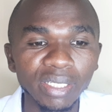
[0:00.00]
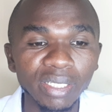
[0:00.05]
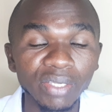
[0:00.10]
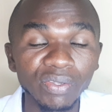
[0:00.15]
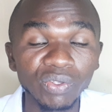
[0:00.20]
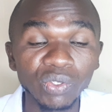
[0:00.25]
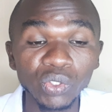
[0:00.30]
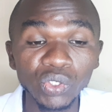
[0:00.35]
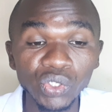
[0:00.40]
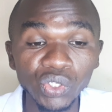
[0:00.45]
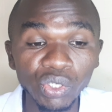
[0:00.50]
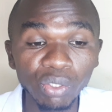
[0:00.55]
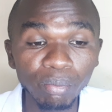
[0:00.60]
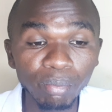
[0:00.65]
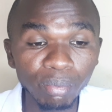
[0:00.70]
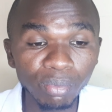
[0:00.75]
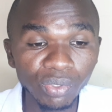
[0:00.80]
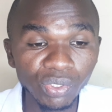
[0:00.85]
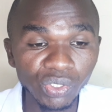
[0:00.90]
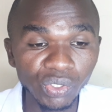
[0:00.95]
YouTube.
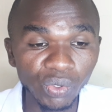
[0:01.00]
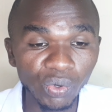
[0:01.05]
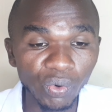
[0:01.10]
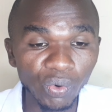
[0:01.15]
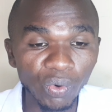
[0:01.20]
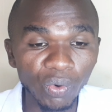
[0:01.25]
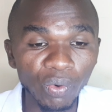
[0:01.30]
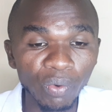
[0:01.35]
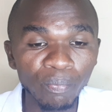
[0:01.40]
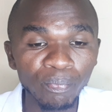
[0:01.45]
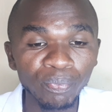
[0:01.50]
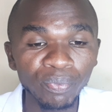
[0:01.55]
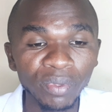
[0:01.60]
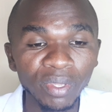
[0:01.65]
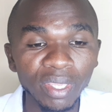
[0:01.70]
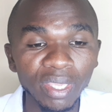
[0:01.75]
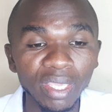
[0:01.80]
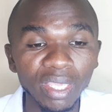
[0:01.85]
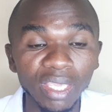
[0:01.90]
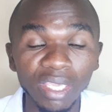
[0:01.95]
So
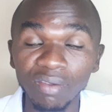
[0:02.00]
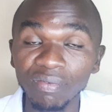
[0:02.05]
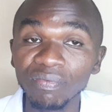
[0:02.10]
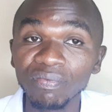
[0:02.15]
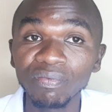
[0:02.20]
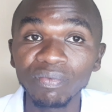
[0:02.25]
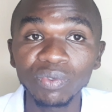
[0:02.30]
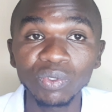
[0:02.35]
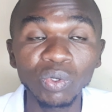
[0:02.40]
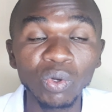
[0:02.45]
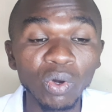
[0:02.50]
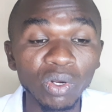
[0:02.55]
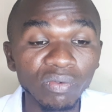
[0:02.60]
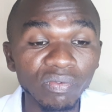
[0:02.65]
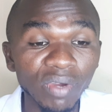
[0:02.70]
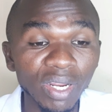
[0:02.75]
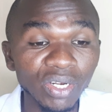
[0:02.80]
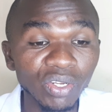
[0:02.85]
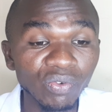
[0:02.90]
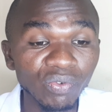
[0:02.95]
if you got
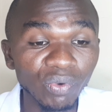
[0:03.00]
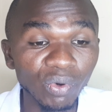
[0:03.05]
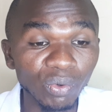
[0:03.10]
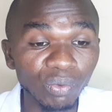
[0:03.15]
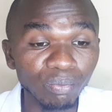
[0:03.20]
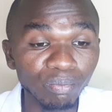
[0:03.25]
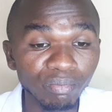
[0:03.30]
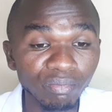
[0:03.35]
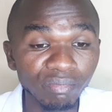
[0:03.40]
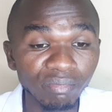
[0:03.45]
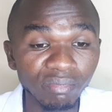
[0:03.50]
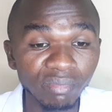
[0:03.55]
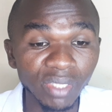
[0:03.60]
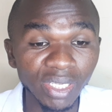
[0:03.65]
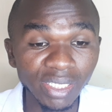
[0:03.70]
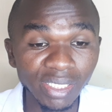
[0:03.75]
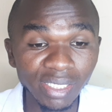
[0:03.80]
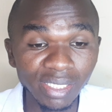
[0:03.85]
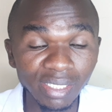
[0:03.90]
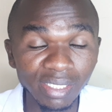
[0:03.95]
value for
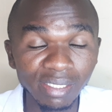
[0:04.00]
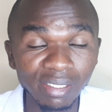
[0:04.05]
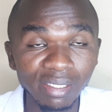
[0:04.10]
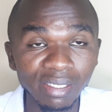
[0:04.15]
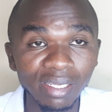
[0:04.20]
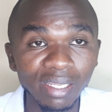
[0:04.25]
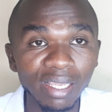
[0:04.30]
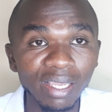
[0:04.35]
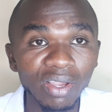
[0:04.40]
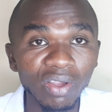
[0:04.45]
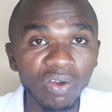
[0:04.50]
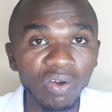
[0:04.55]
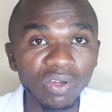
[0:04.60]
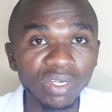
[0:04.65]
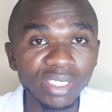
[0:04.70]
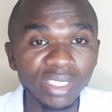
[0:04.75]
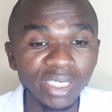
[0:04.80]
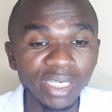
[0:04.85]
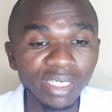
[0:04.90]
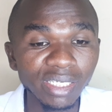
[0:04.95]
this
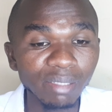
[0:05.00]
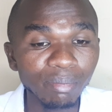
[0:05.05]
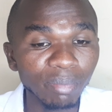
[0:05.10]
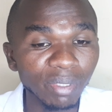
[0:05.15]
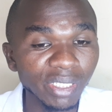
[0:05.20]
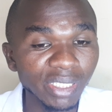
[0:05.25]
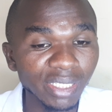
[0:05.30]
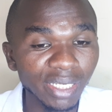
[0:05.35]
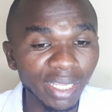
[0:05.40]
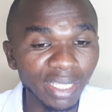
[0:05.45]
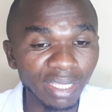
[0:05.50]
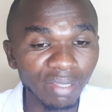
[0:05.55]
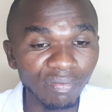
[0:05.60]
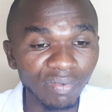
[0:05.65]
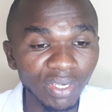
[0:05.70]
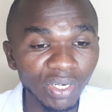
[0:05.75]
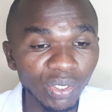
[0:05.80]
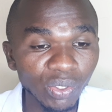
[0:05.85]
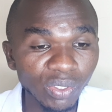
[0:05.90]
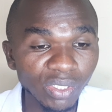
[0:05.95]
content, please like the
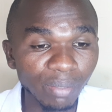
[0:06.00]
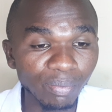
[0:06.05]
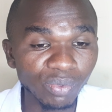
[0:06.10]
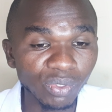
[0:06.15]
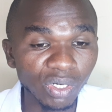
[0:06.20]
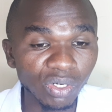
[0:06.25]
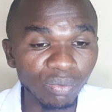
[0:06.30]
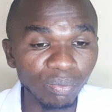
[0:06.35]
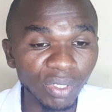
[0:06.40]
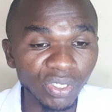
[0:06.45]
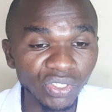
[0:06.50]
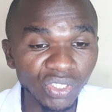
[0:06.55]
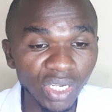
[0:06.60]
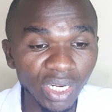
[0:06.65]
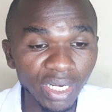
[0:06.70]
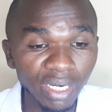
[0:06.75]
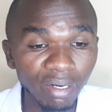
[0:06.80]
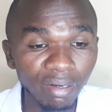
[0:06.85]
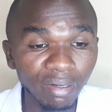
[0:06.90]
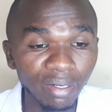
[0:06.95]
video, subscribe to my
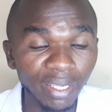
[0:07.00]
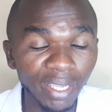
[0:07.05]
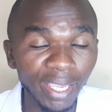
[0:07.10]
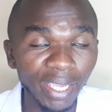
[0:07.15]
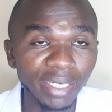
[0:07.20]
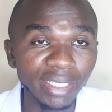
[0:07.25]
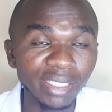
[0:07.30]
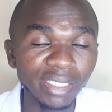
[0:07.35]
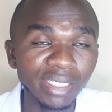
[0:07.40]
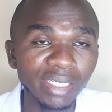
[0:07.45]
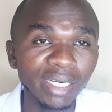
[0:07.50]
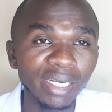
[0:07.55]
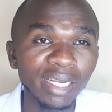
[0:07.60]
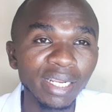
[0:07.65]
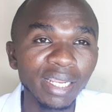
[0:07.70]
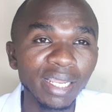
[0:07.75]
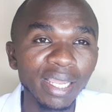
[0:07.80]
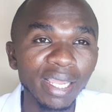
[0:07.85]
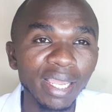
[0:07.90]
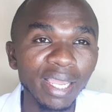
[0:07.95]
channel, and
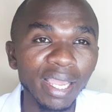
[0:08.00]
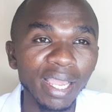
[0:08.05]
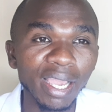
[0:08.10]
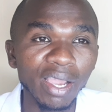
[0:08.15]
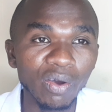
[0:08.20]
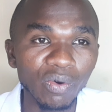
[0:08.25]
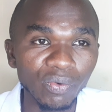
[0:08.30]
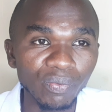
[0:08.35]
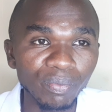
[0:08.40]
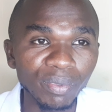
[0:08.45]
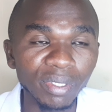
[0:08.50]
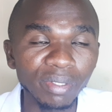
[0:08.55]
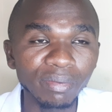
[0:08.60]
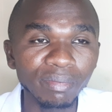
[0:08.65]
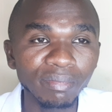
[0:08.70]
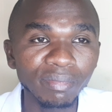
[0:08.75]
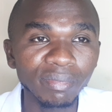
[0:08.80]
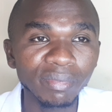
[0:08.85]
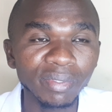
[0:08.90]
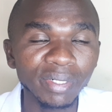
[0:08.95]
I will be
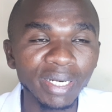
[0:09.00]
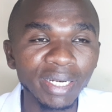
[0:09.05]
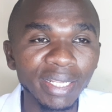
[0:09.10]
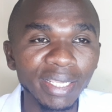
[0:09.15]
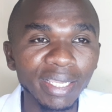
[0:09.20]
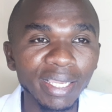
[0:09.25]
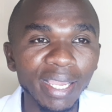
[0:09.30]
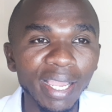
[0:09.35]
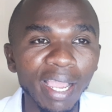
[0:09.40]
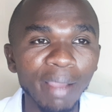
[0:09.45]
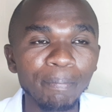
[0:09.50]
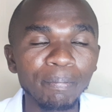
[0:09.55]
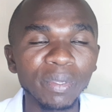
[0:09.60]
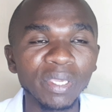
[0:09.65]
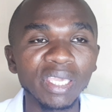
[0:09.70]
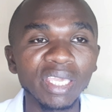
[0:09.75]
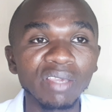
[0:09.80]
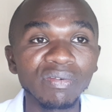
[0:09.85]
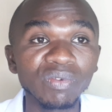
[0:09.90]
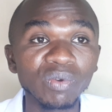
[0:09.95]
really
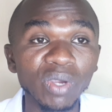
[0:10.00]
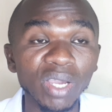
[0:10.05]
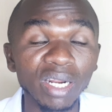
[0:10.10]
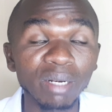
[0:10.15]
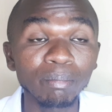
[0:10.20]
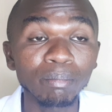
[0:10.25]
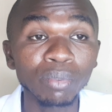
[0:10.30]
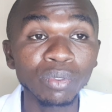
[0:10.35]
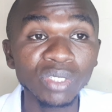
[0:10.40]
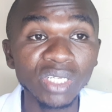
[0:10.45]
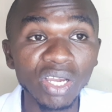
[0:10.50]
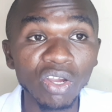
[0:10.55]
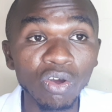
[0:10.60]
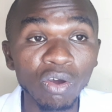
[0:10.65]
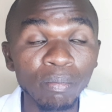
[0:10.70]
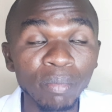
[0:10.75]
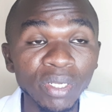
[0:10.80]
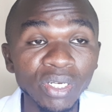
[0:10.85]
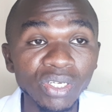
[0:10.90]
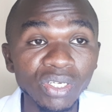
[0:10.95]
happy if you can put a
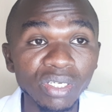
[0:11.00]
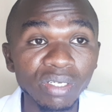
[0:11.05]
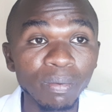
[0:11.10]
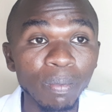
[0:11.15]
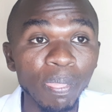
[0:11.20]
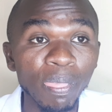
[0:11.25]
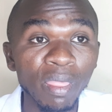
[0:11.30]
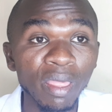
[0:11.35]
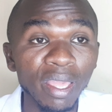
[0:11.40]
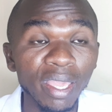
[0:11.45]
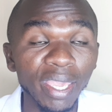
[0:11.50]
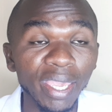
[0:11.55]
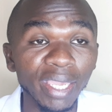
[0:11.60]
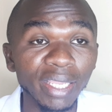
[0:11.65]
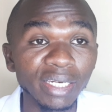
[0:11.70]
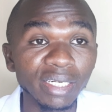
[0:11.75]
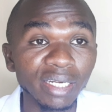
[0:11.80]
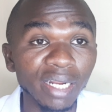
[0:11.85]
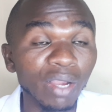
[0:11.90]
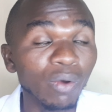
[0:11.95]
comment
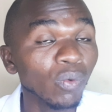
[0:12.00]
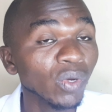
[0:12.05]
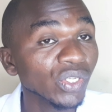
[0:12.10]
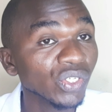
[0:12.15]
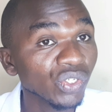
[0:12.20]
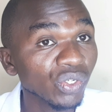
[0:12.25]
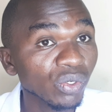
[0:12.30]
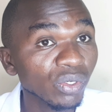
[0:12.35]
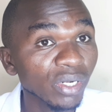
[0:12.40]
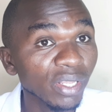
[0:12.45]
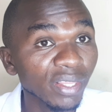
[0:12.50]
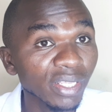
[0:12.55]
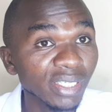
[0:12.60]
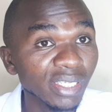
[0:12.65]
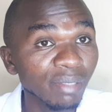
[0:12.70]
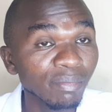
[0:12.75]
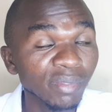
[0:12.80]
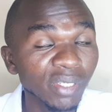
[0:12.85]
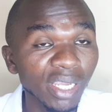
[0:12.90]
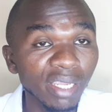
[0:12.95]
and a question at the
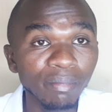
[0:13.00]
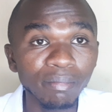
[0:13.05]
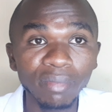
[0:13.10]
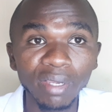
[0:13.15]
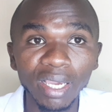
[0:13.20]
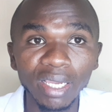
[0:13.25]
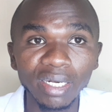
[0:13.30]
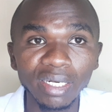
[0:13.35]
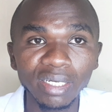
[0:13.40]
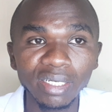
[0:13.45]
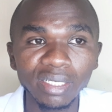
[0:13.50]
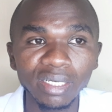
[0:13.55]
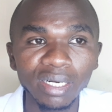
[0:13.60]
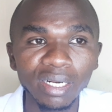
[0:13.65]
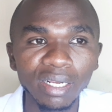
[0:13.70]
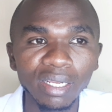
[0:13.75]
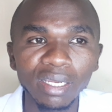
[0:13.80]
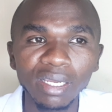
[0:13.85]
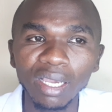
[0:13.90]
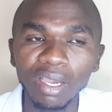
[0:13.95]
same time, and
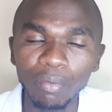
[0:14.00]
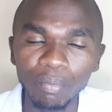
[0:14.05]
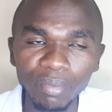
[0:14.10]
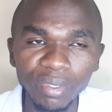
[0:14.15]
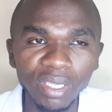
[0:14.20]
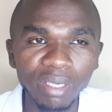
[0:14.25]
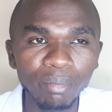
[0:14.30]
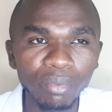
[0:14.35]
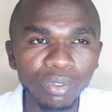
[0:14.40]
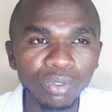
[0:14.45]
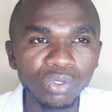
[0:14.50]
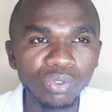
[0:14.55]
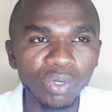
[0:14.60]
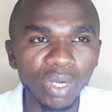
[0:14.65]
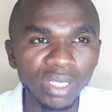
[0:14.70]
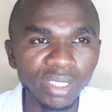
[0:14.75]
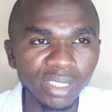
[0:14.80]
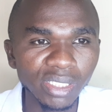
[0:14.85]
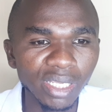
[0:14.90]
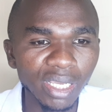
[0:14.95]
I'll be able to
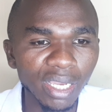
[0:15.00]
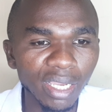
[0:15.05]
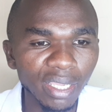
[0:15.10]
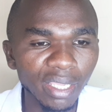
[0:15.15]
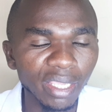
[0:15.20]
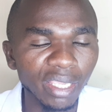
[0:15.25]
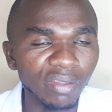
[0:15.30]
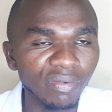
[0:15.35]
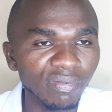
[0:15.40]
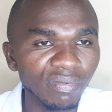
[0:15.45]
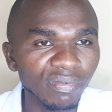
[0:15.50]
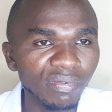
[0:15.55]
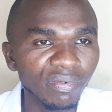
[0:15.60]
answer if